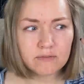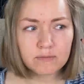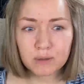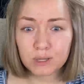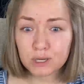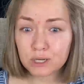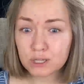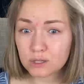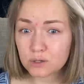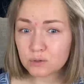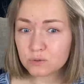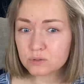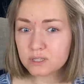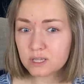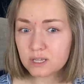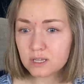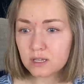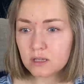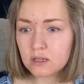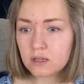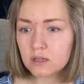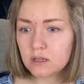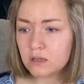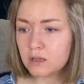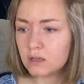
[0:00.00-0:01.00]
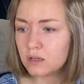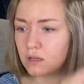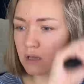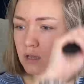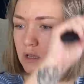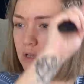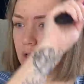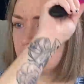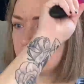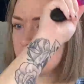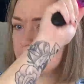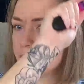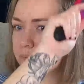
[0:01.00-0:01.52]
been using,
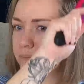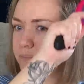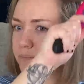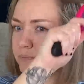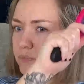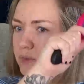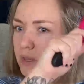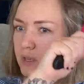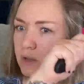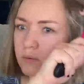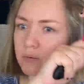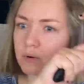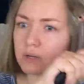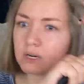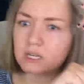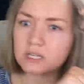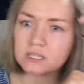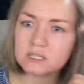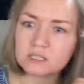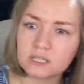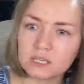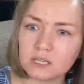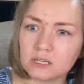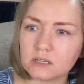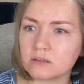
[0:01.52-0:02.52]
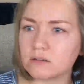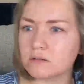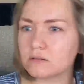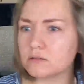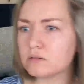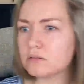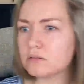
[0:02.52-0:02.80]
what is it?